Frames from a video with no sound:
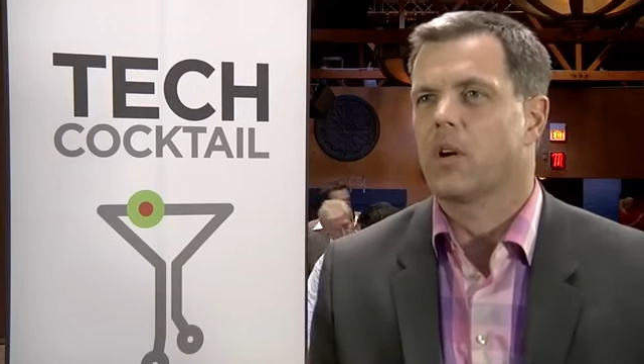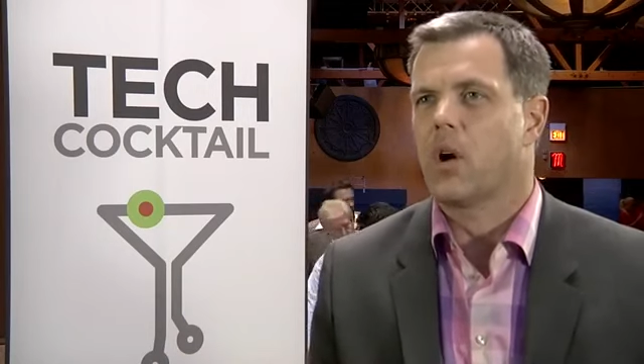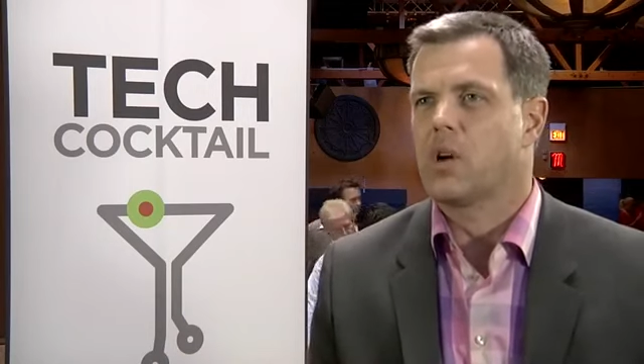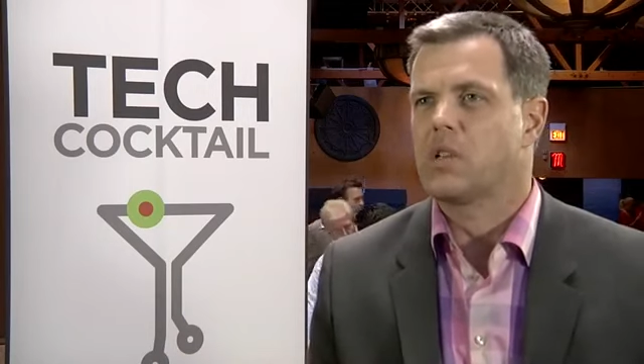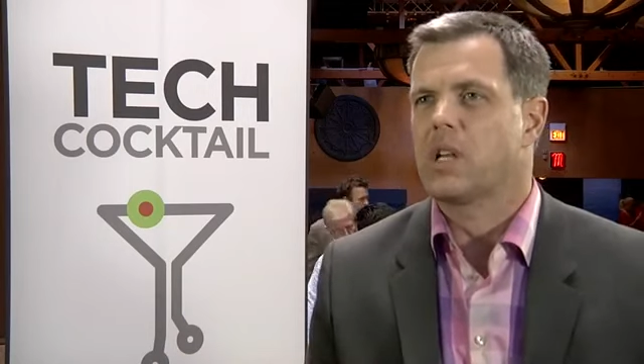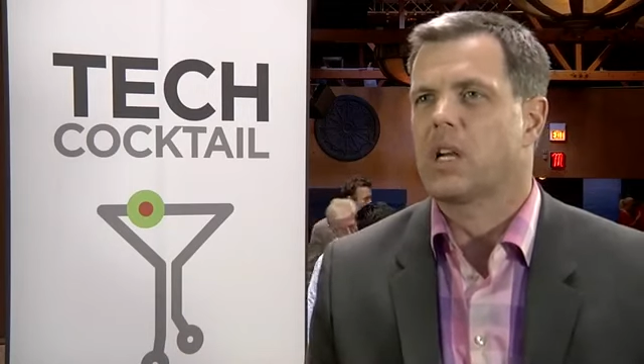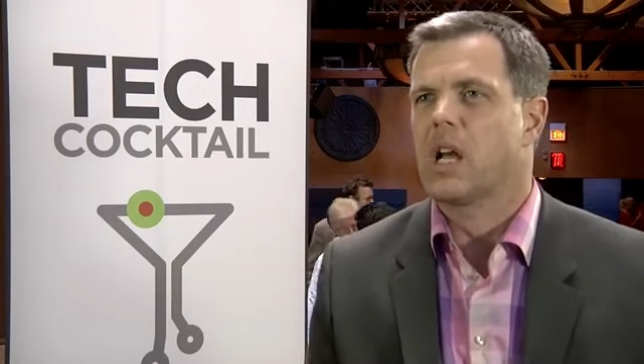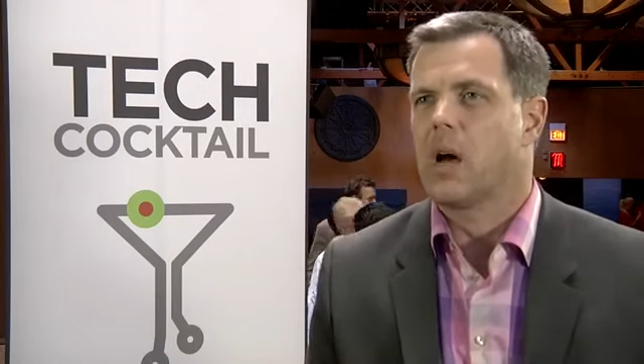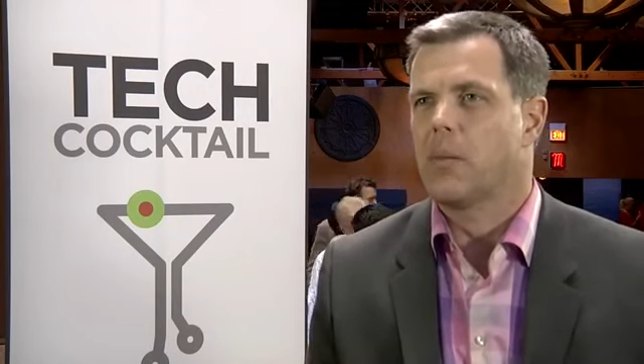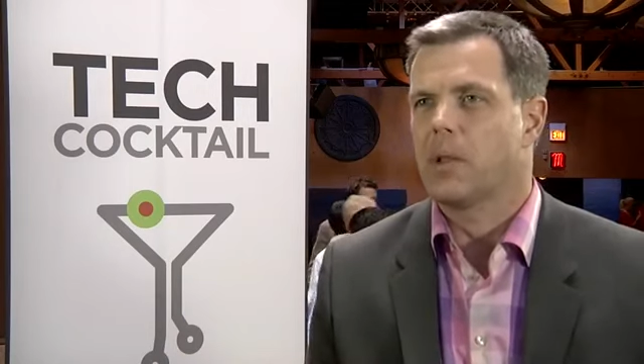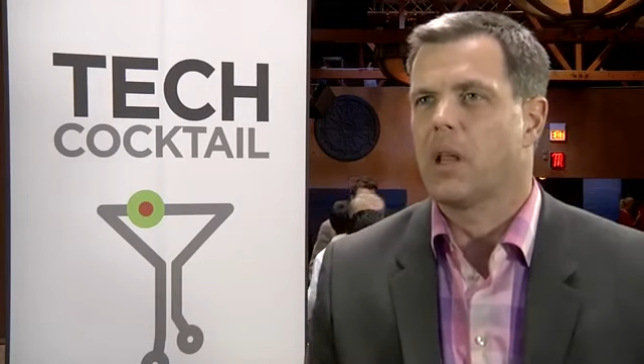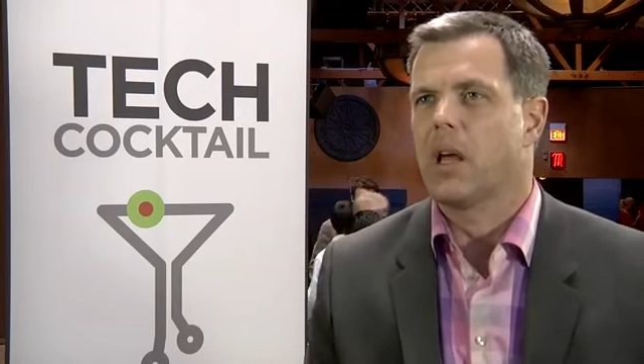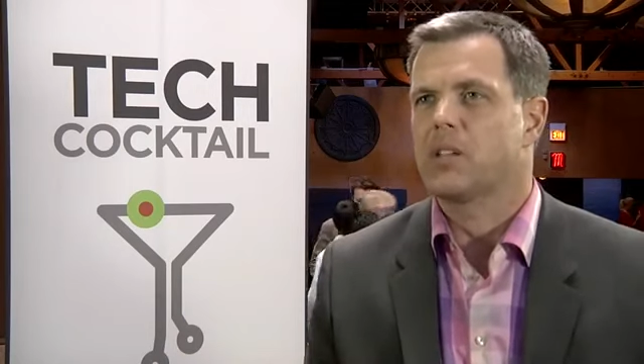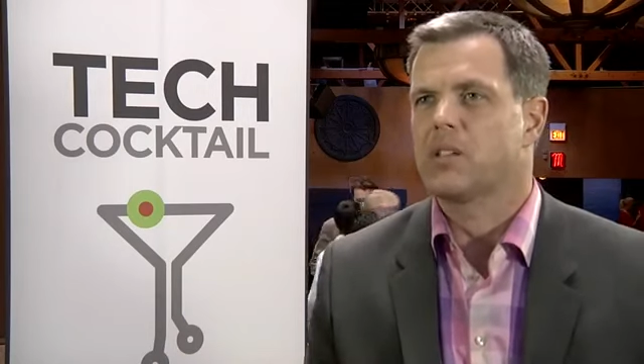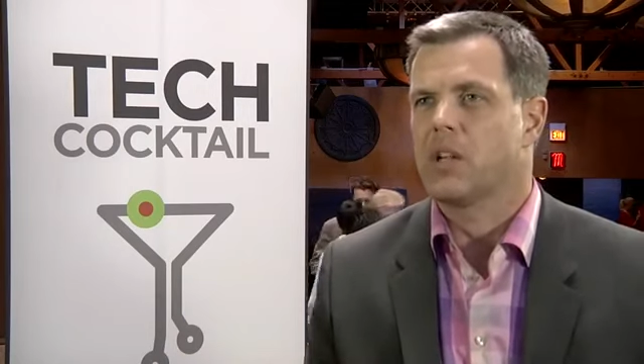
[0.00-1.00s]
at Cars.com in
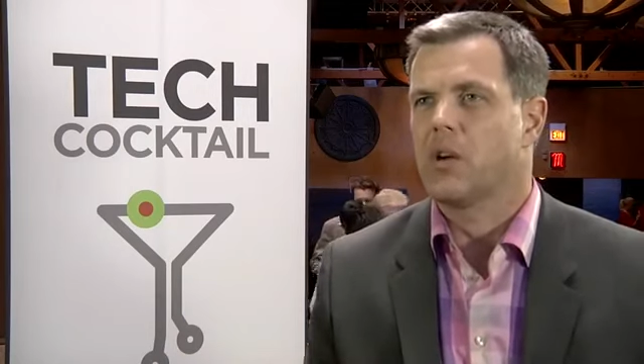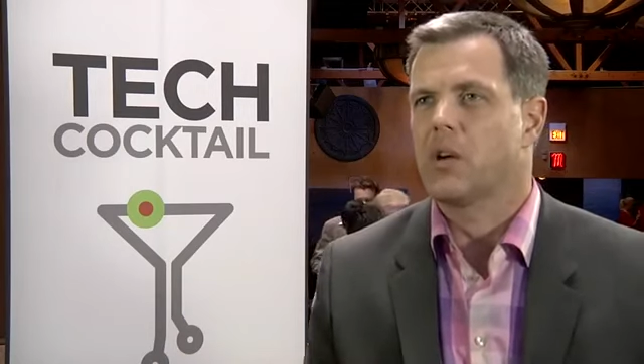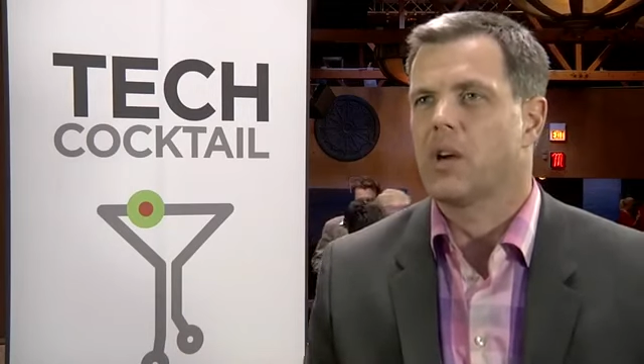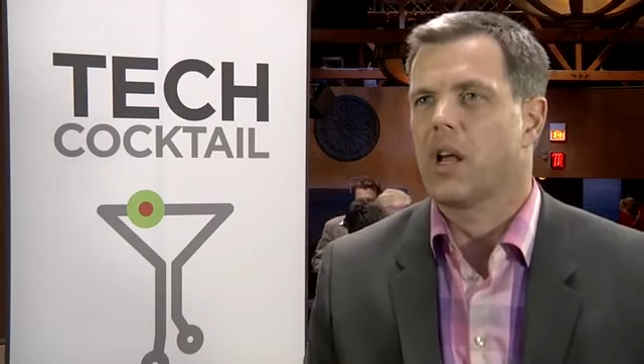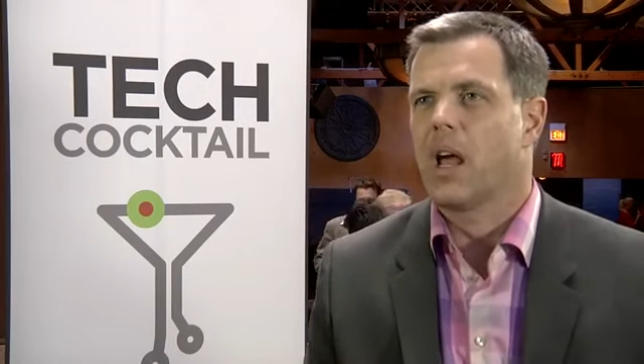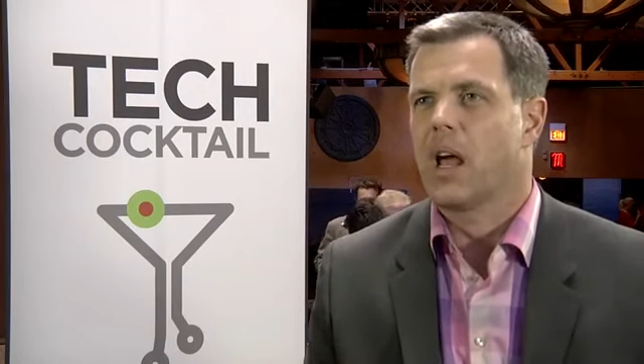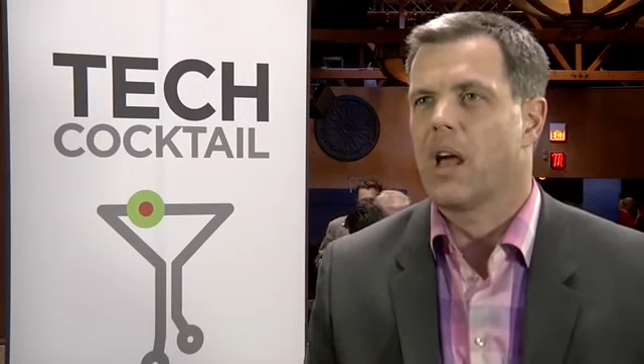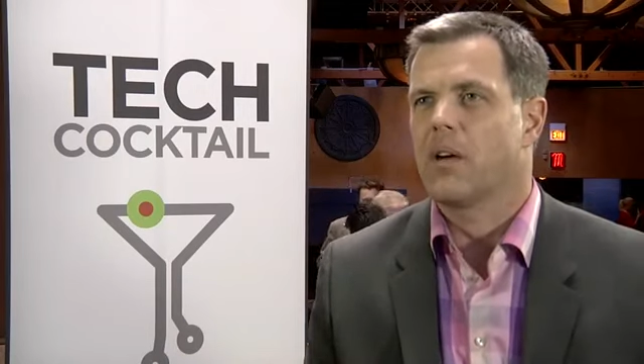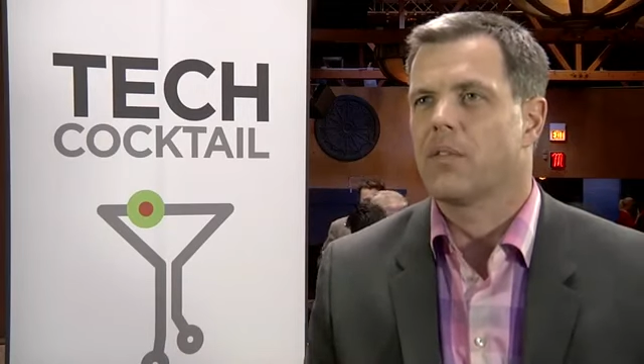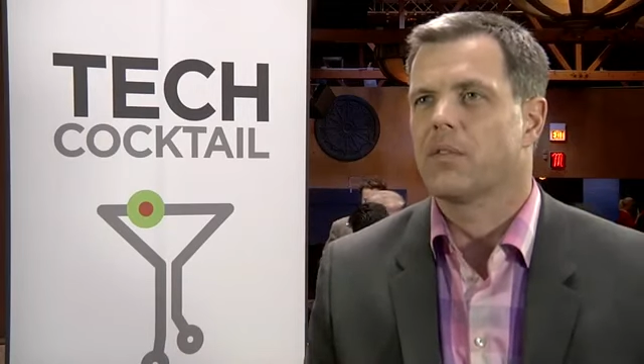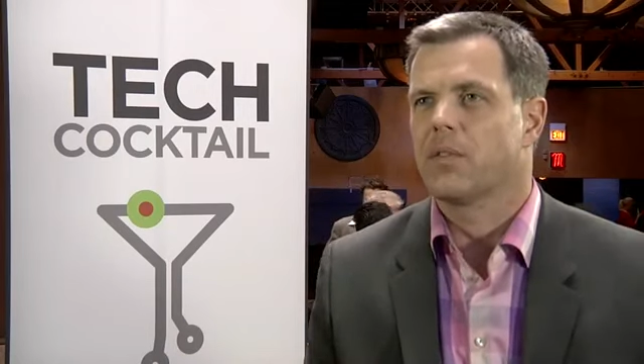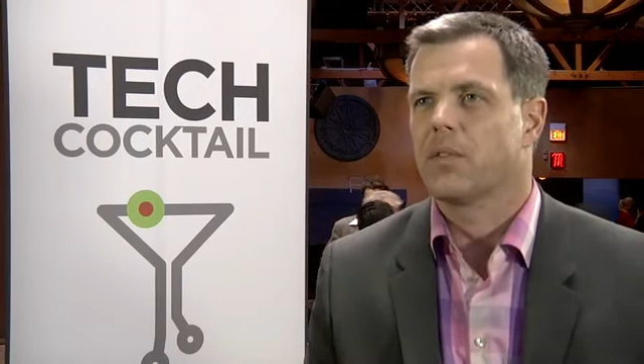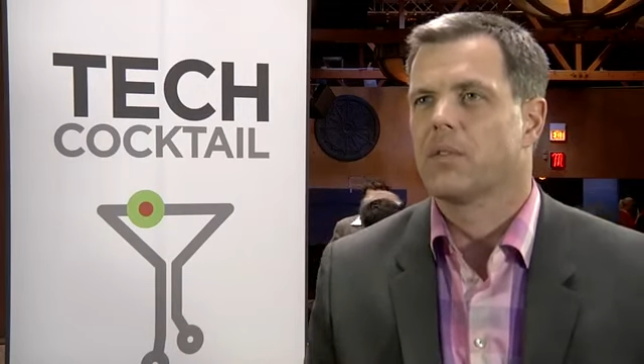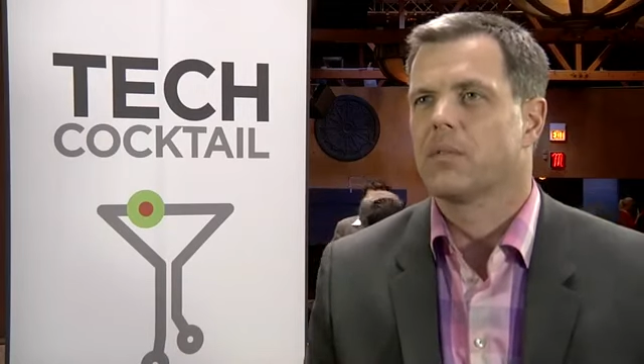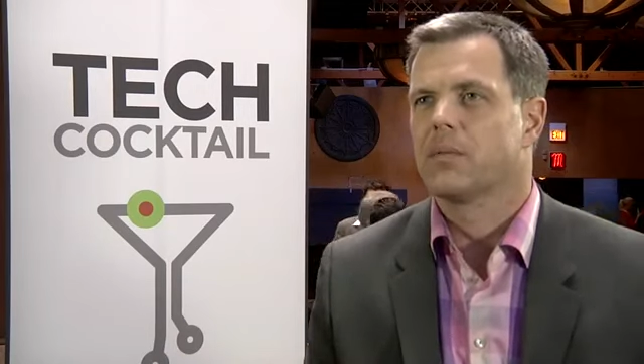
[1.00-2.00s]
the last year and a half.